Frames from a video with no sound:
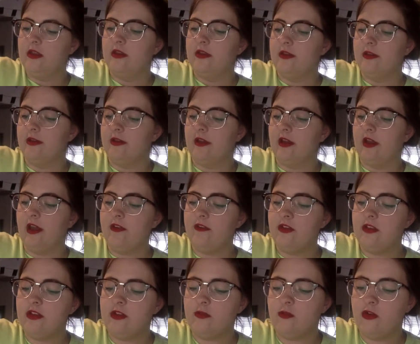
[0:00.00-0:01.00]
I have a
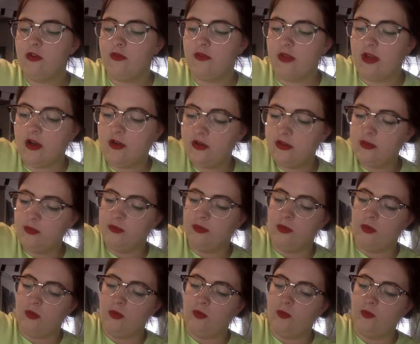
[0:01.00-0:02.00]
little more flour in the
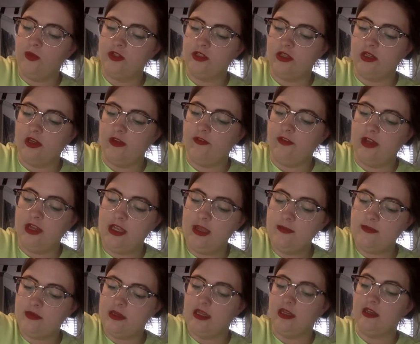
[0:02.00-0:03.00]
bowl, which if I
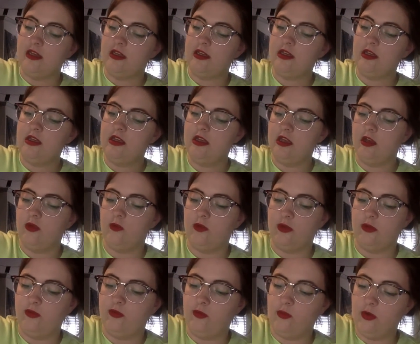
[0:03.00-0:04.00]
keep kneading, it
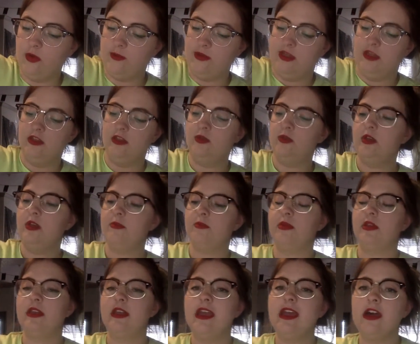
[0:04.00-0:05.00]
will form into it.
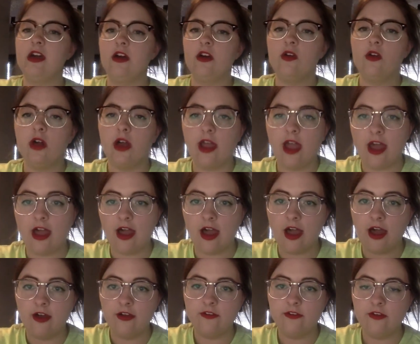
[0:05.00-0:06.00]
But now I
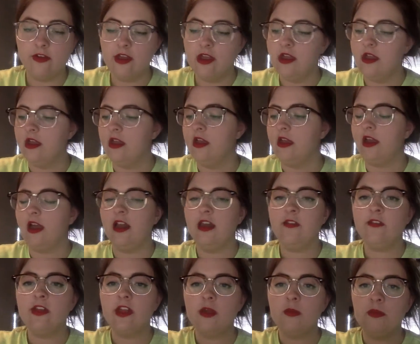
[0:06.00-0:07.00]
have kind
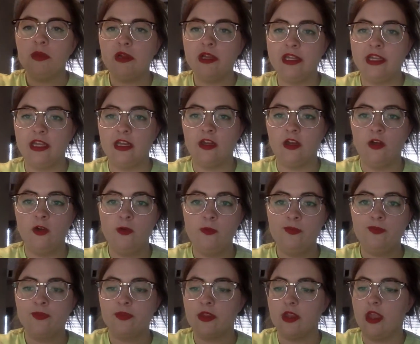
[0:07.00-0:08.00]
of like a Play-Doh.
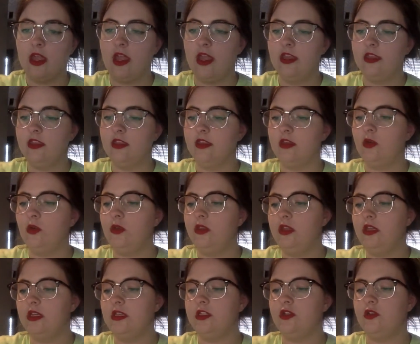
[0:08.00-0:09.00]
And the cool
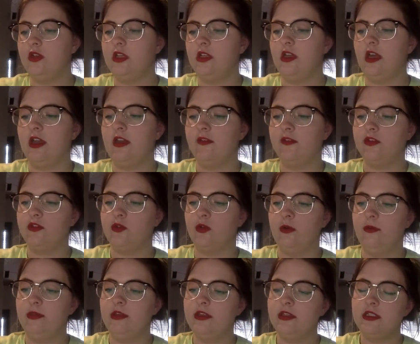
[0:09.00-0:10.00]
thing is you can kind of
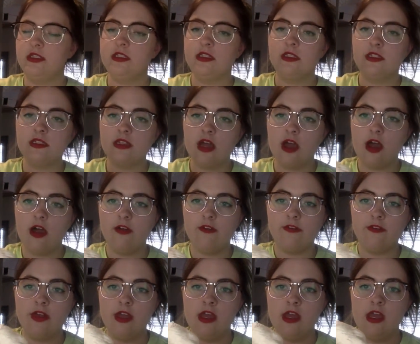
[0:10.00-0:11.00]
sculpt this into stuff.
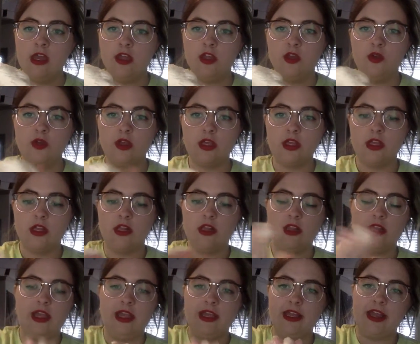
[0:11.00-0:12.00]
You can
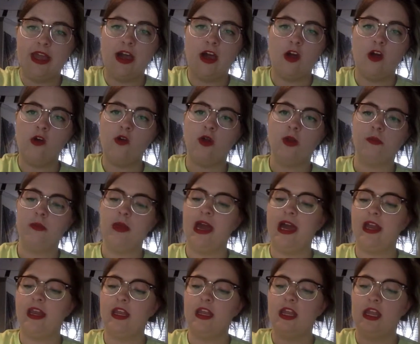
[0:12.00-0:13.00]
lay it out and
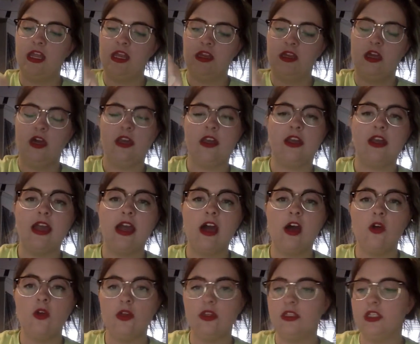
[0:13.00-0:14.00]
pat it and cut it
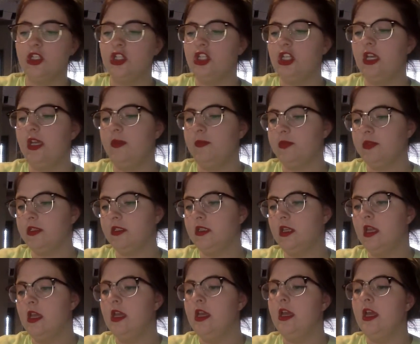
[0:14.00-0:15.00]
out into shapes
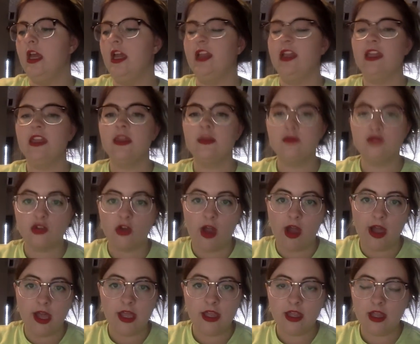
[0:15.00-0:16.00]
and let them
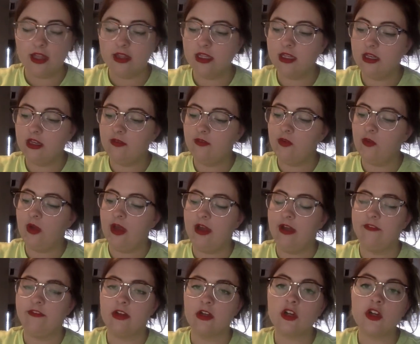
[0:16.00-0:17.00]
dry. And then if you
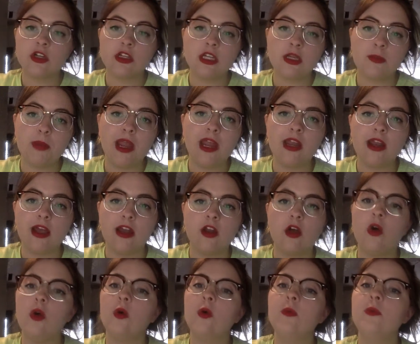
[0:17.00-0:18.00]
have acrylic paint at
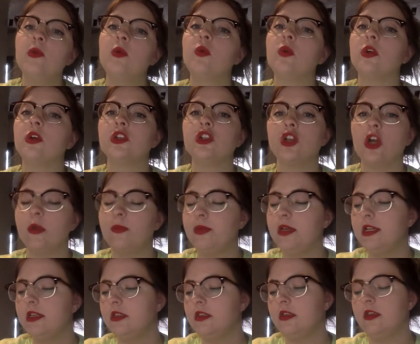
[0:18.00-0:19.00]
home or
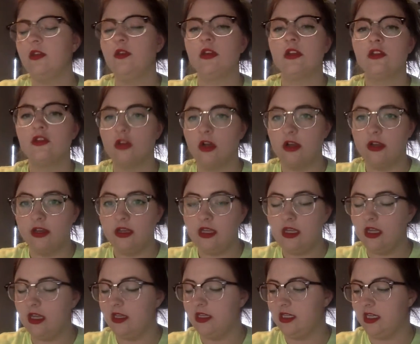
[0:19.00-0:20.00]
Sharpies, you can draw on it
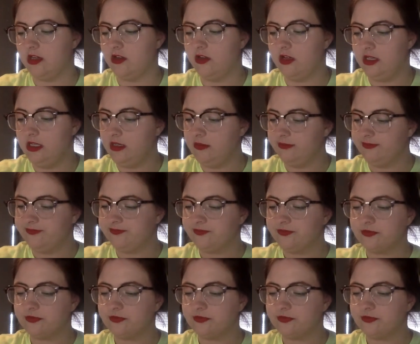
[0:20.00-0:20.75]
and decorate it.